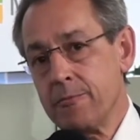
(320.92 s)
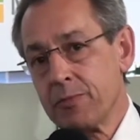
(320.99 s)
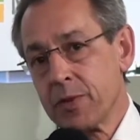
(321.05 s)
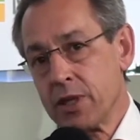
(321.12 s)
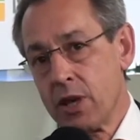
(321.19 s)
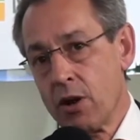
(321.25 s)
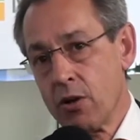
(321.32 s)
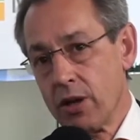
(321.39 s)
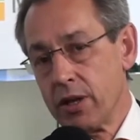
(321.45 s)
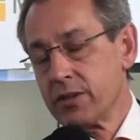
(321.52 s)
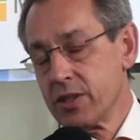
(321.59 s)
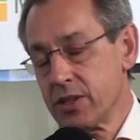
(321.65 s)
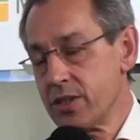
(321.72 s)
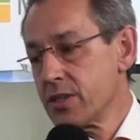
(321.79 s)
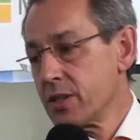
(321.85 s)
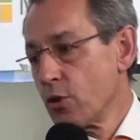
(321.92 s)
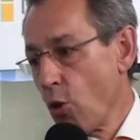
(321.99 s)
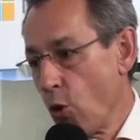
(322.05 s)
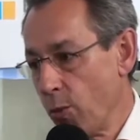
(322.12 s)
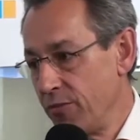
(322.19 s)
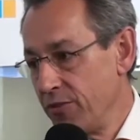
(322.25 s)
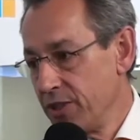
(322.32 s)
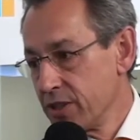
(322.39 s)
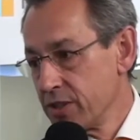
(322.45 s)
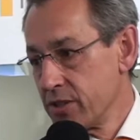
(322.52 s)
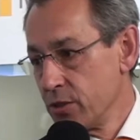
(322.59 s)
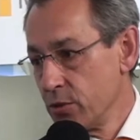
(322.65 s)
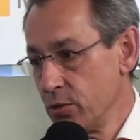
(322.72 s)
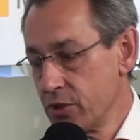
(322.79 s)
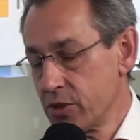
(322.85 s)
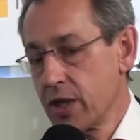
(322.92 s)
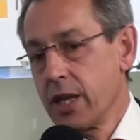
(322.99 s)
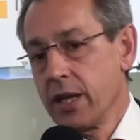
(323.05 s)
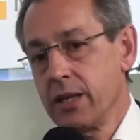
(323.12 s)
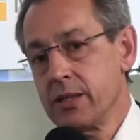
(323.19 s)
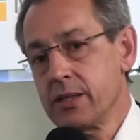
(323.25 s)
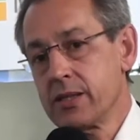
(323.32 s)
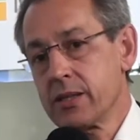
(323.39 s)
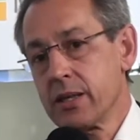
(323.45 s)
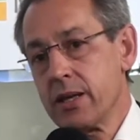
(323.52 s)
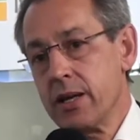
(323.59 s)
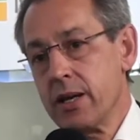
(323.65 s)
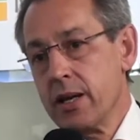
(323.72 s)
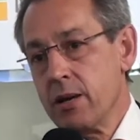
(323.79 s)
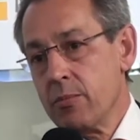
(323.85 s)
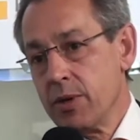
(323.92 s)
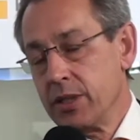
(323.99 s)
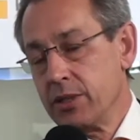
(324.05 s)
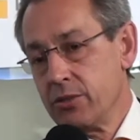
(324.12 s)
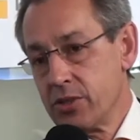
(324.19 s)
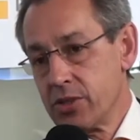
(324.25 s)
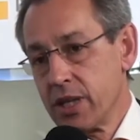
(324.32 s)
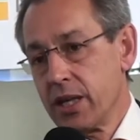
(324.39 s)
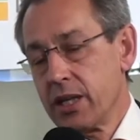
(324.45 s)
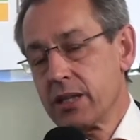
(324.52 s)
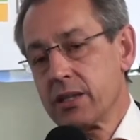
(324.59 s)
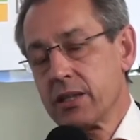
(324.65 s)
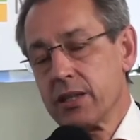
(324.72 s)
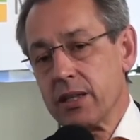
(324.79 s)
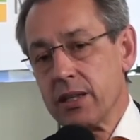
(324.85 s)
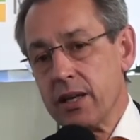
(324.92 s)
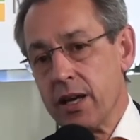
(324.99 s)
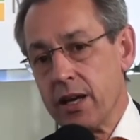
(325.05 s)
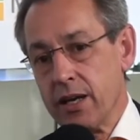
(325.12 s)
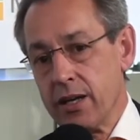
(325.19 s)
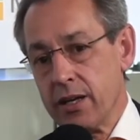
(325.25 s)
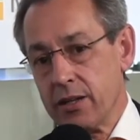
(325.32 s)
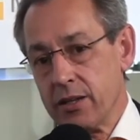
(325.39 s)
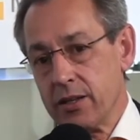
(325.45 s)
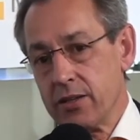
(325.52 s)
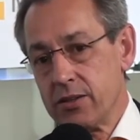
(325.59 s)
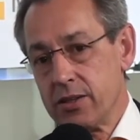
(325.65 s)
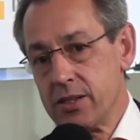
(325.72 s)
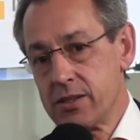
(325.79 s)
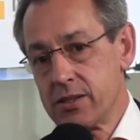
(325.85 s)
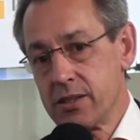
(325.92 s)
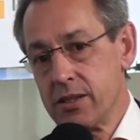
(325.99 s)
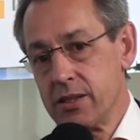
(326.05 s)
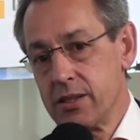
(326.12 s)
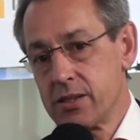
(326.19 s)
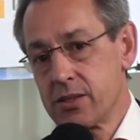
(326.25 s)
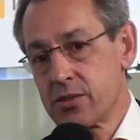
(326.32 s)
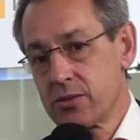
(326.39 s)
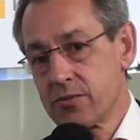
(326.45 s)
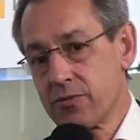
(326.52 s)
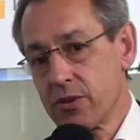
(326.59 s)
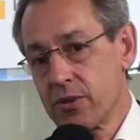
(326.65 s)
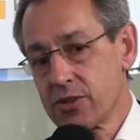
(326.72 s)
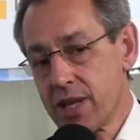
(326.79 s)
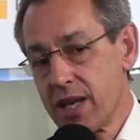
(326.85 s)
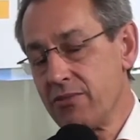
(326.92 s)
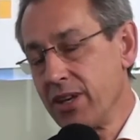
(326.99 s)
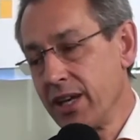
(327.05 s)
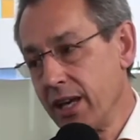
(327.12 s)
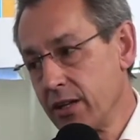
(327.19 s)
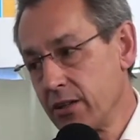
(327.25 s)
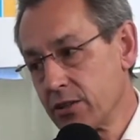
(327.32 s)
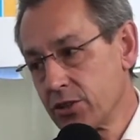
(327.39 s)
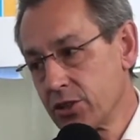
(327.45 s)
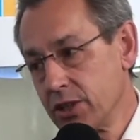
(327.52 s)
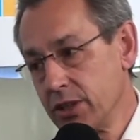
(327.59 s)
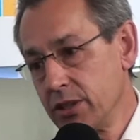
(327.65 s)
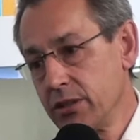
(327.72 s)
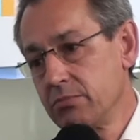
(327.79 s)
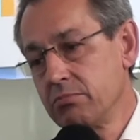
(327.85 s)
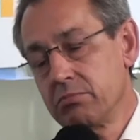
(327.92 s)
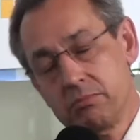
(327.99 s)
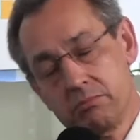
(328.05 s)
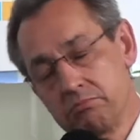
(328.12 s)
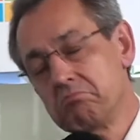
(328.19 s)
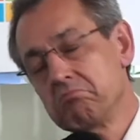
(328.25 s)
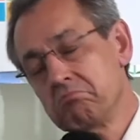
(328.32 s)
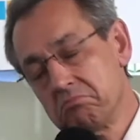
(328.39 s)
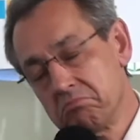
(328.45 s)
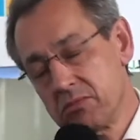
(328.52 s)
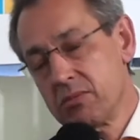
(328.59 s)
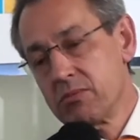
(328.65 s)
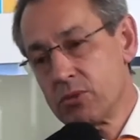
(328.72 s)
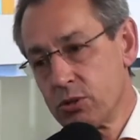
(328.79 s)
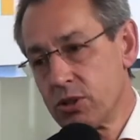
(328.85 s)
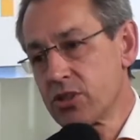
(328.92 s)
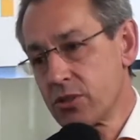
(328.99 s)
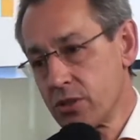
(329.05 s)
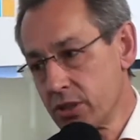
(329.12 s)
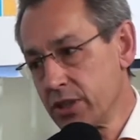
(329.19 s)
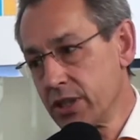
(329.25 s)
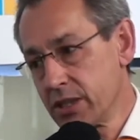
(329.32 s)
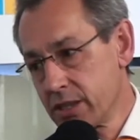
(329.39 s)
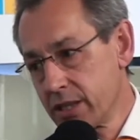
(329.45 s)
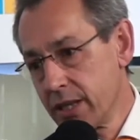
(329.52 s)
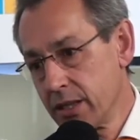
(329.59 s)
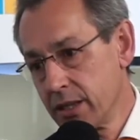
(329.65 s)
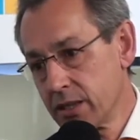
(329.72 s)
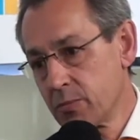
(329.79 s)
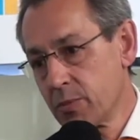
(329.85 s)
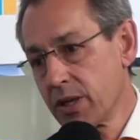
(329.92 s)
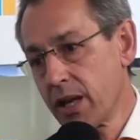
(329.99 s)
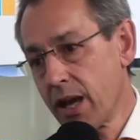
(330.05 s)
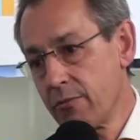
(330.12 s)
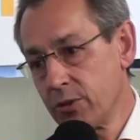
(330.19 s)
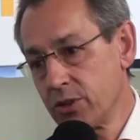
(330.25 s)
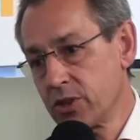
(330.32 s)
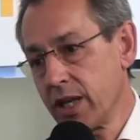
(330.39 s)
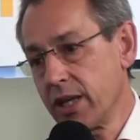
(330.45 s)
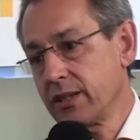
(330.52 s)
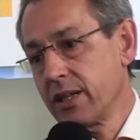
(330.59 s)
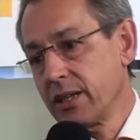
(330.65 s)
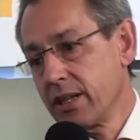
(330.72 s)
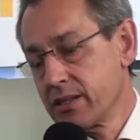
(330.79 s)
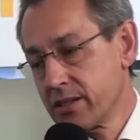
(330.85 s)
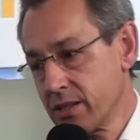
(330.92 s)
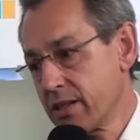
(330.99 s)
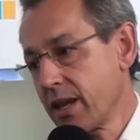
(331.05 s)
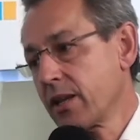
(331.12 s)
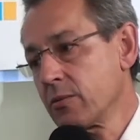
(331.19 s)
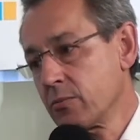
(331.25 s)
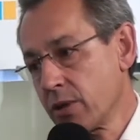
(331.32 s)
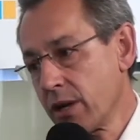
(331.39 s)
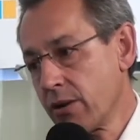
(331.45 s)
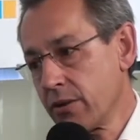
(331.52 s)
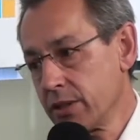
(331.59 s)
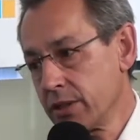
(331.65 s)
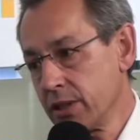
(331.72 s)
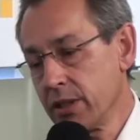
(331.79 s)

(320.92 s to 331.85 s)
Now, this is an obvious use case, but you said this is for saving energy to a certain extent, but I would take that as the second priority.